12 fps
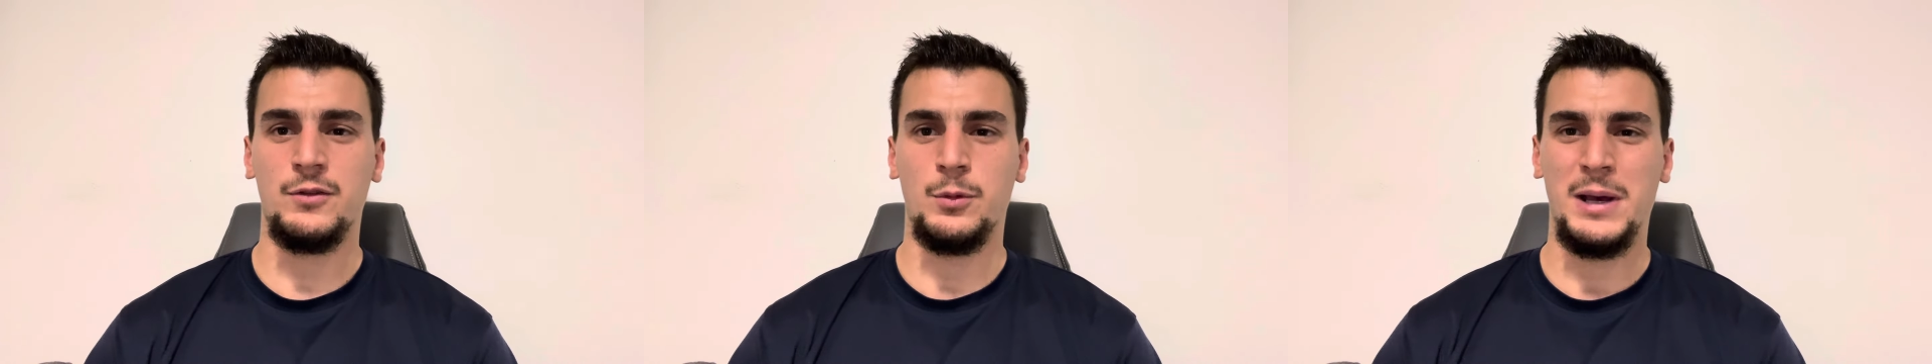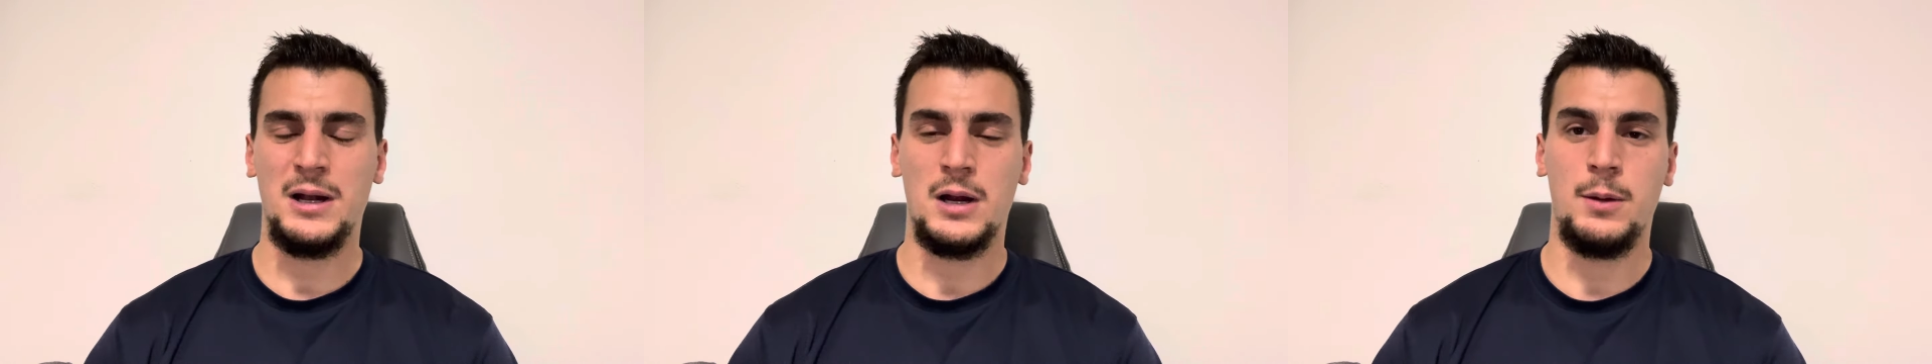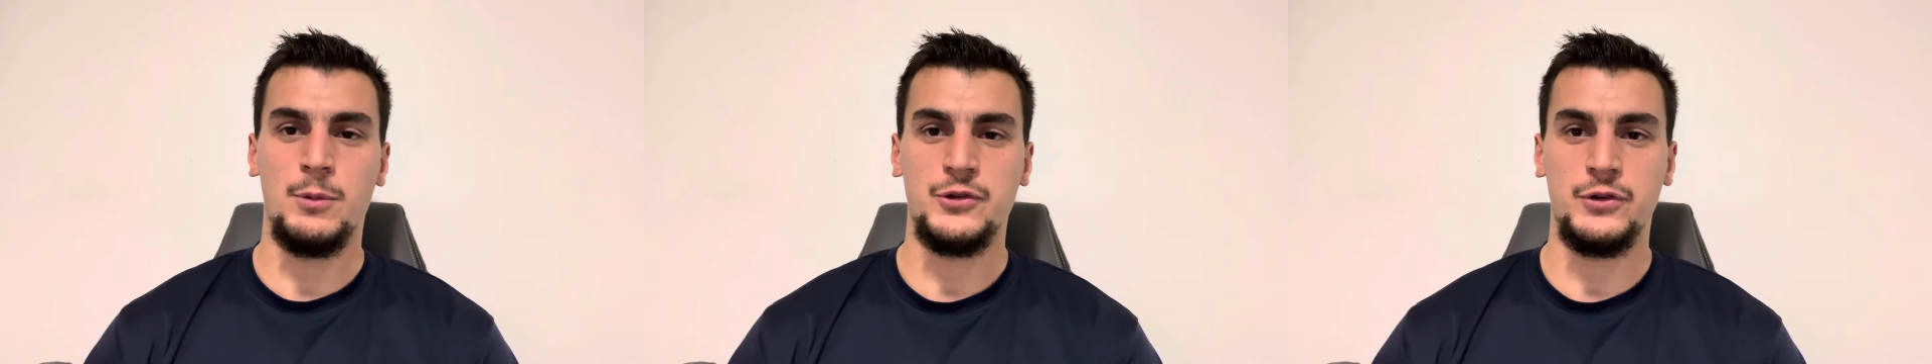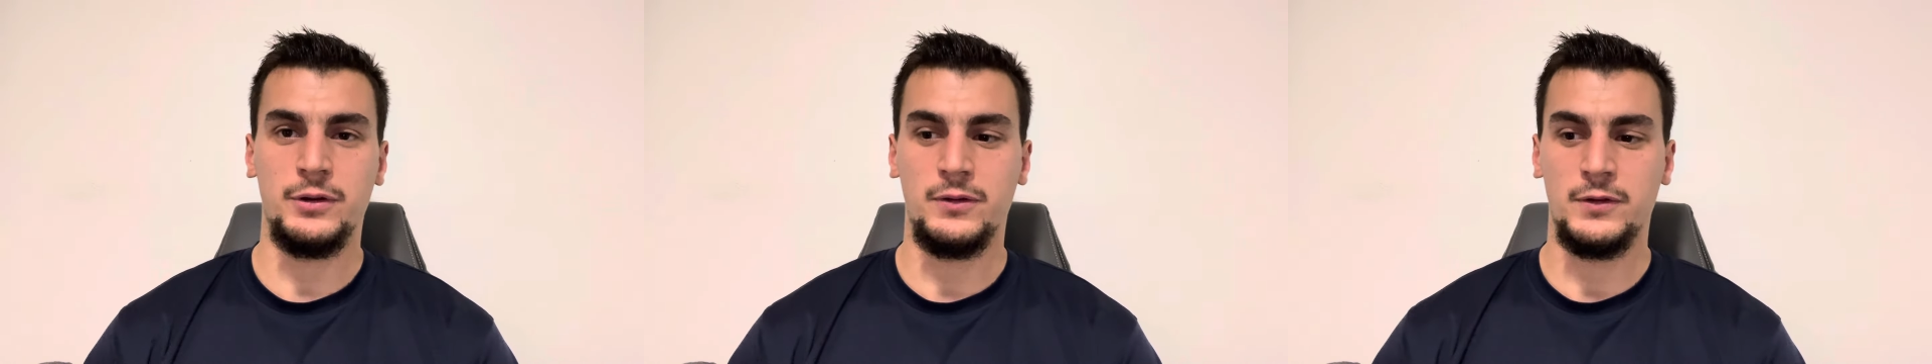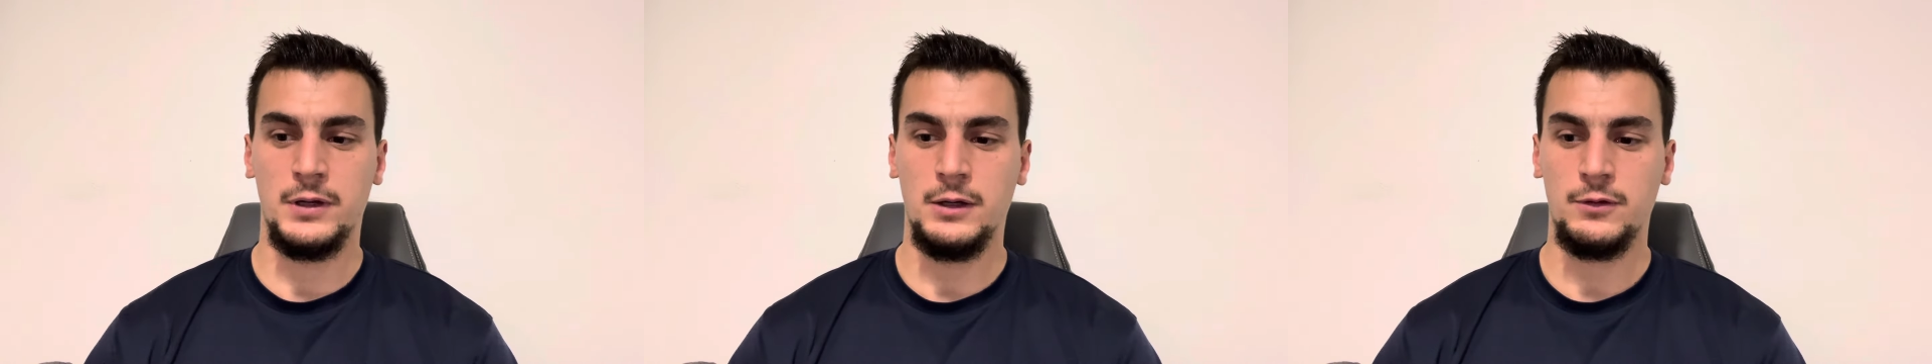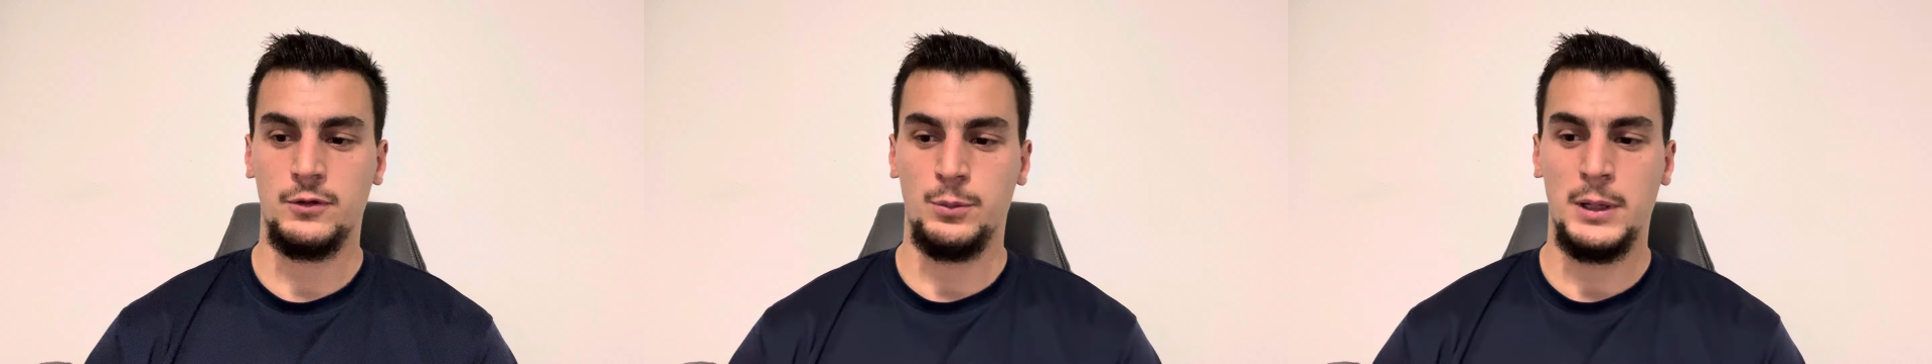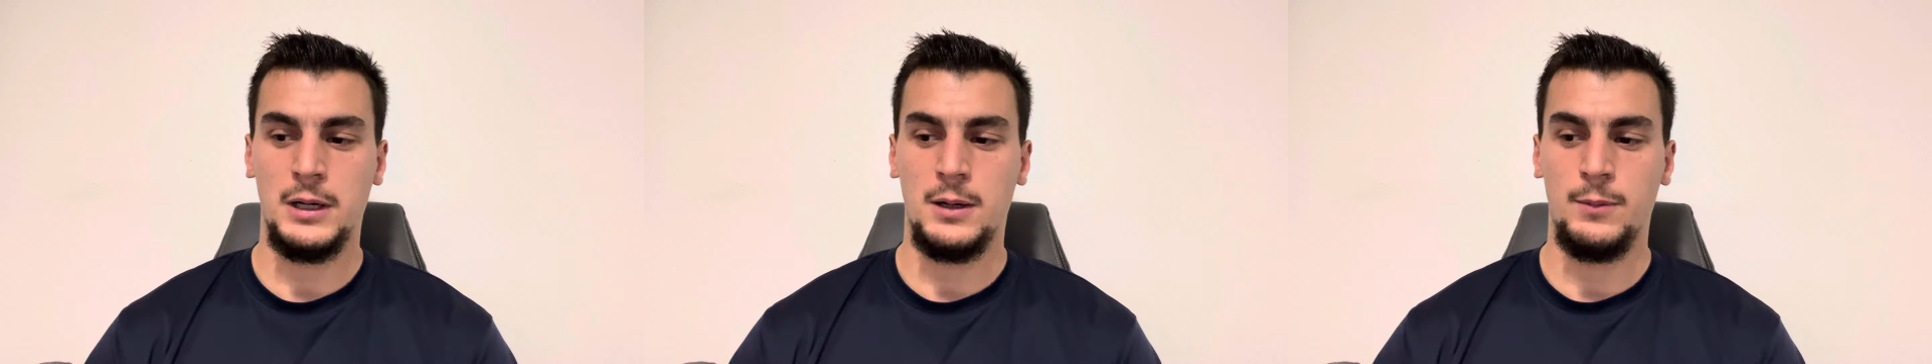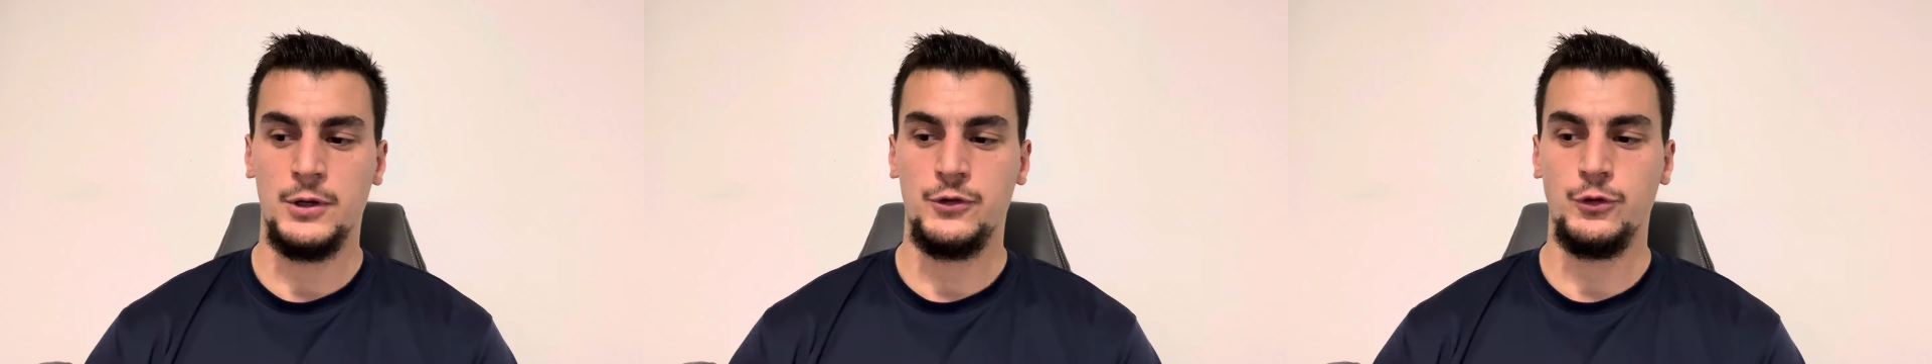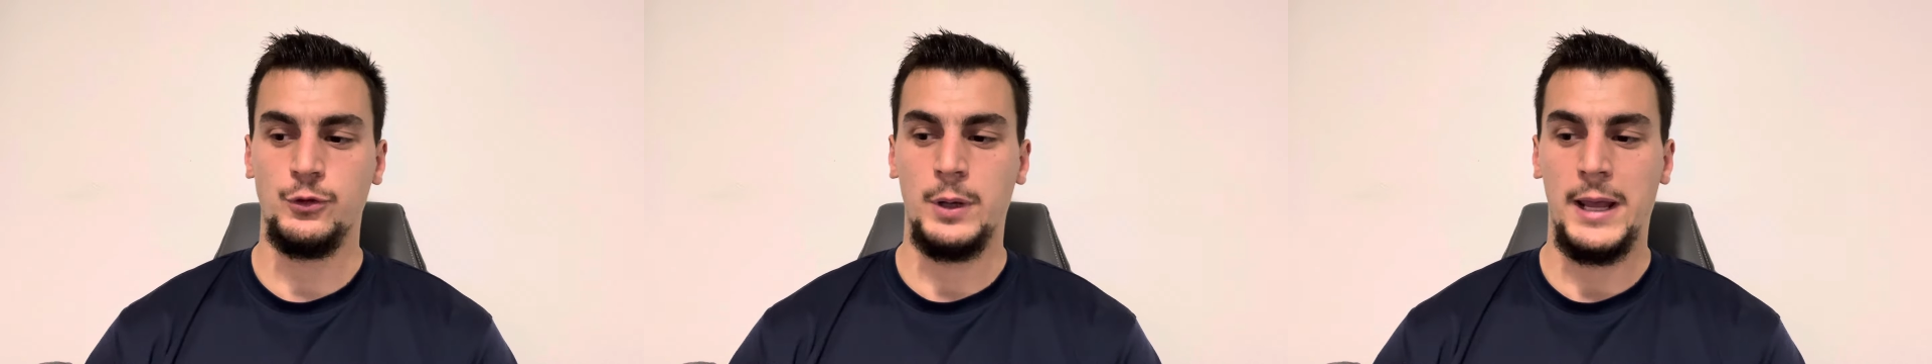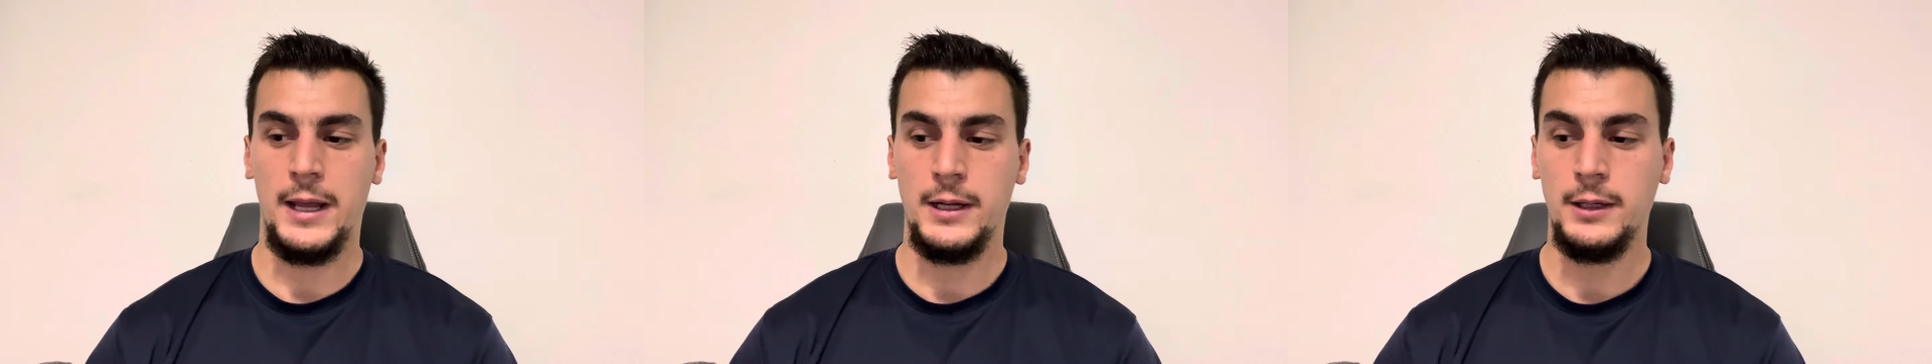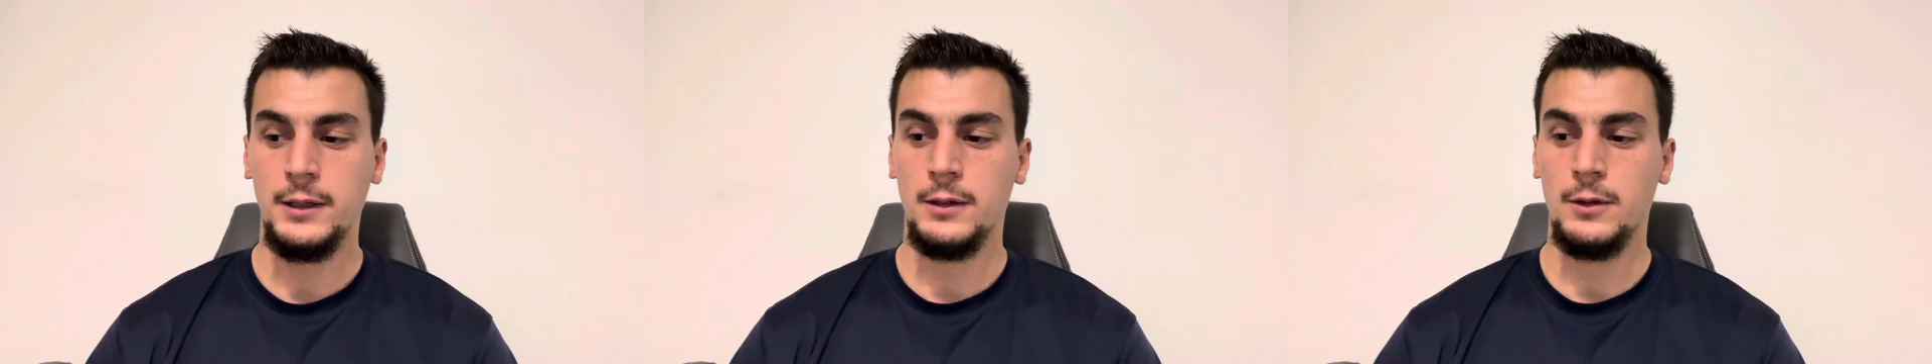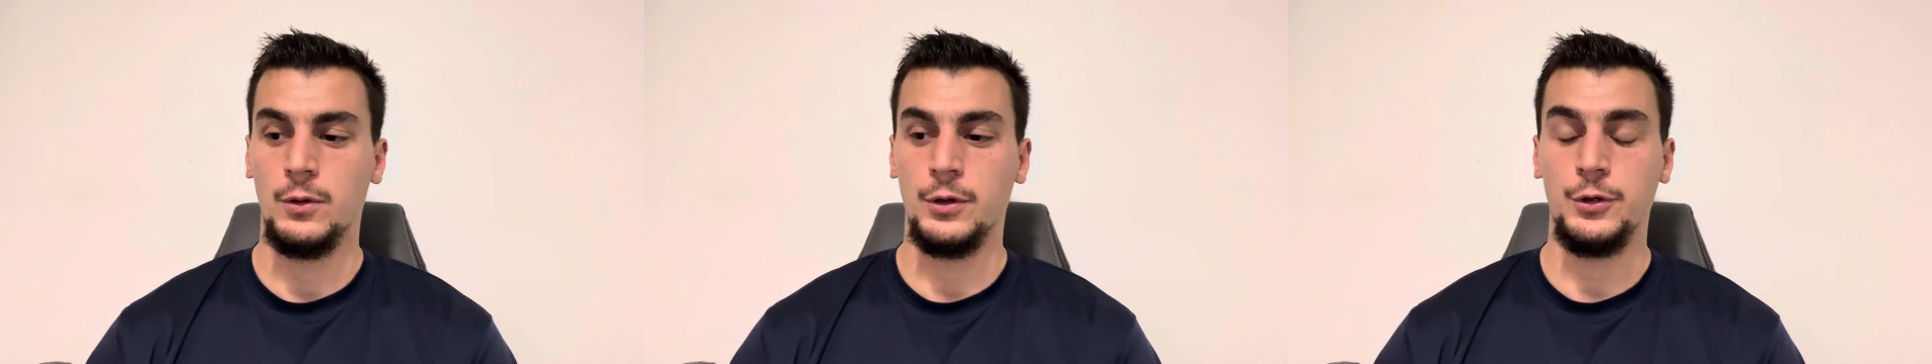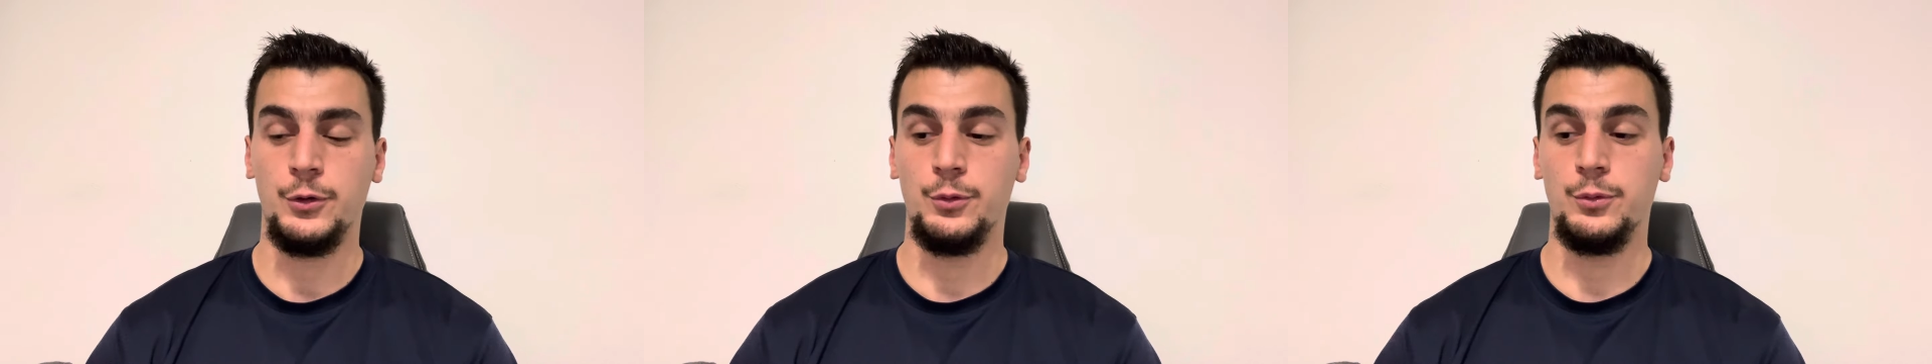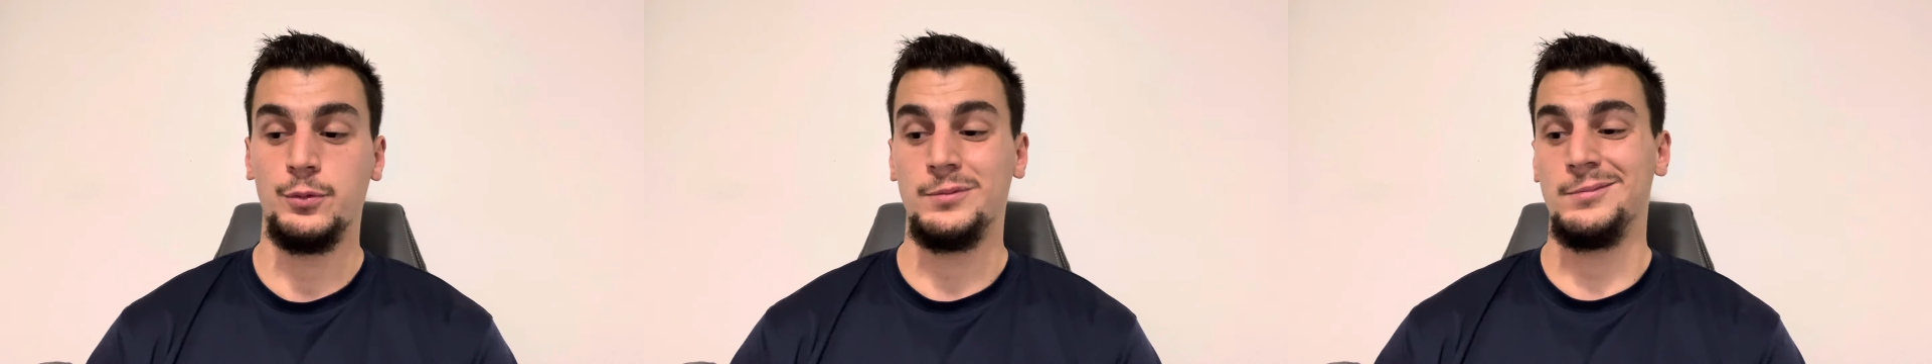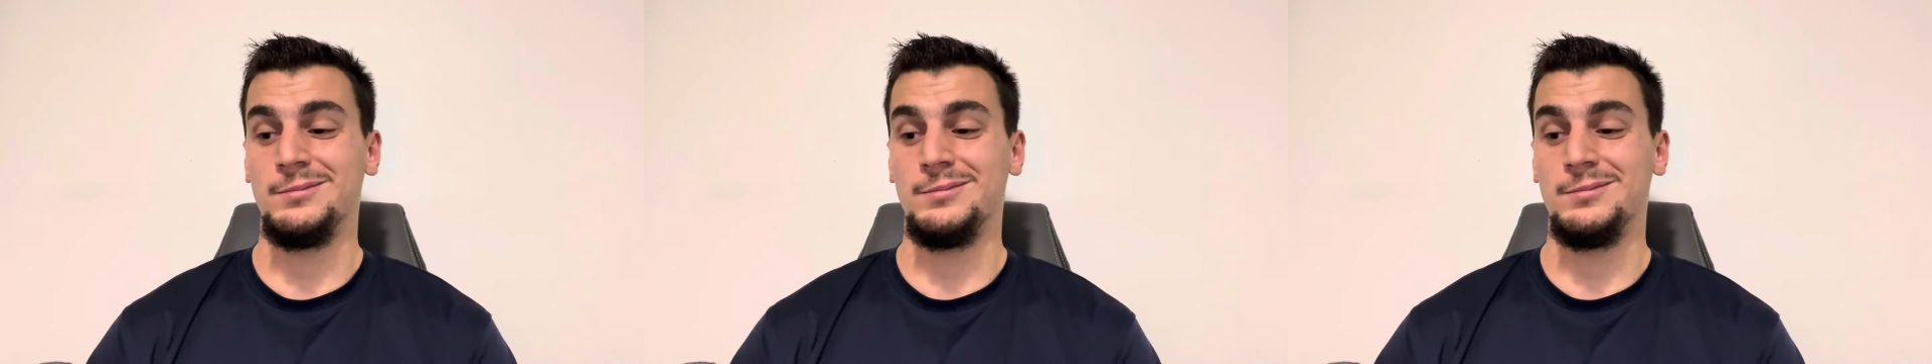no matter how much it sucks, no matter how much you hate it or you